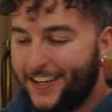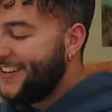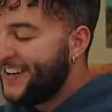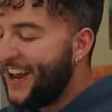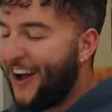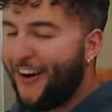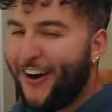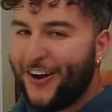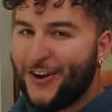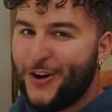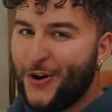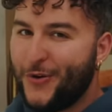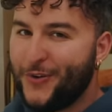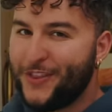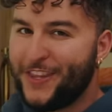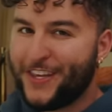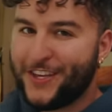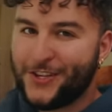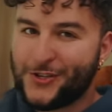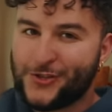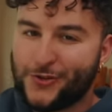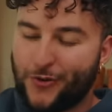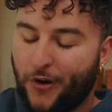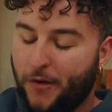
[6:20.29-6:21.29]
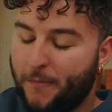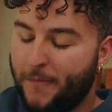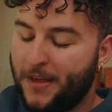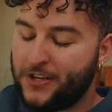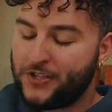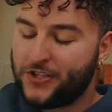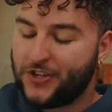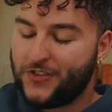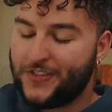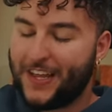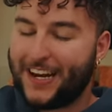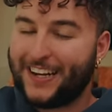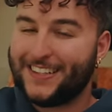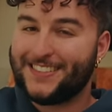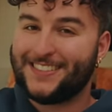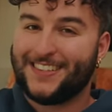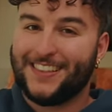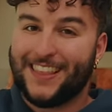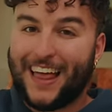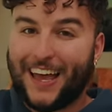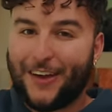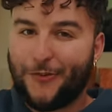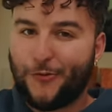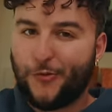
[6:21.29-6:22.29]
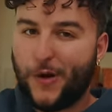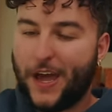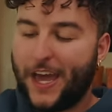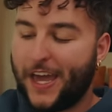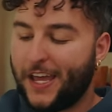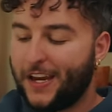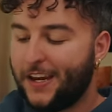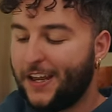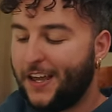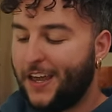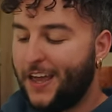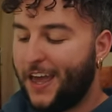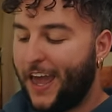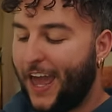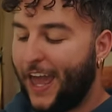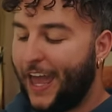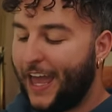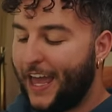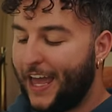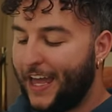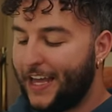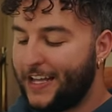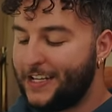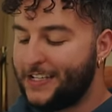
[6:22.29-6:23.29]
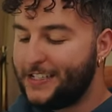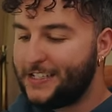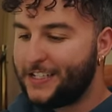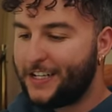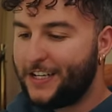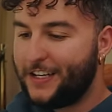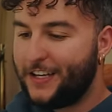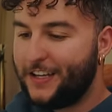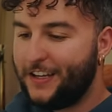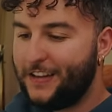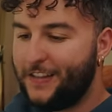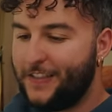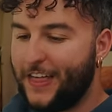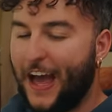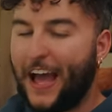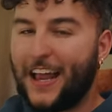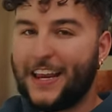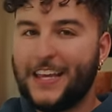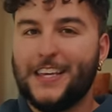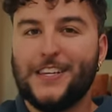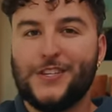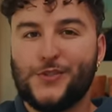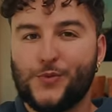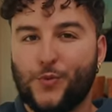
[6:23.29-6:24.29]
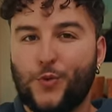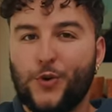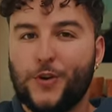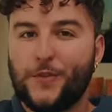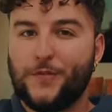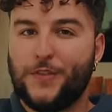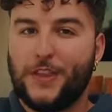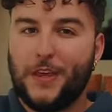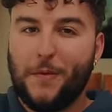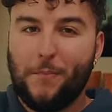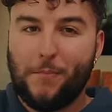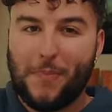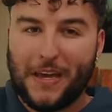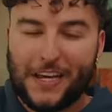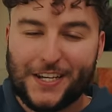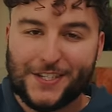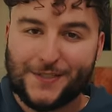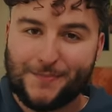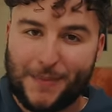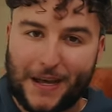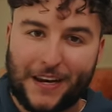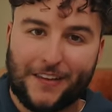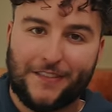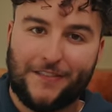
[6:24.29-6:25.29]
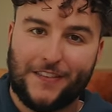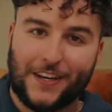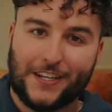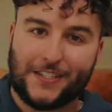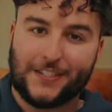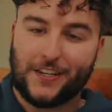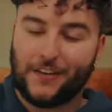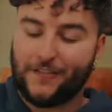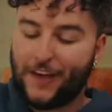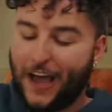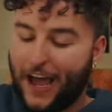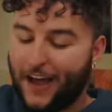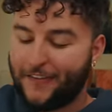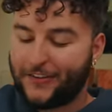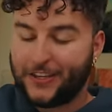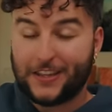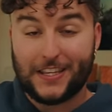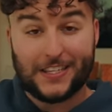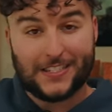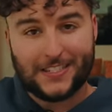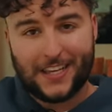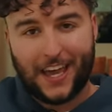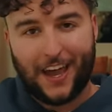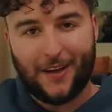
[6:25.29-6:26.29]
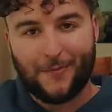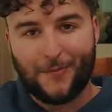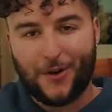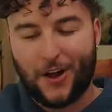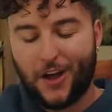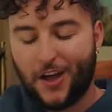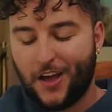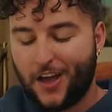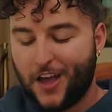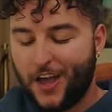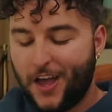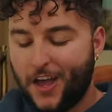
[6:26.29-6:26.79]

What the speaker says: Now, I know in the intro I mentioned that it's lightweight, and that is one of the biggest benefits of having this camera.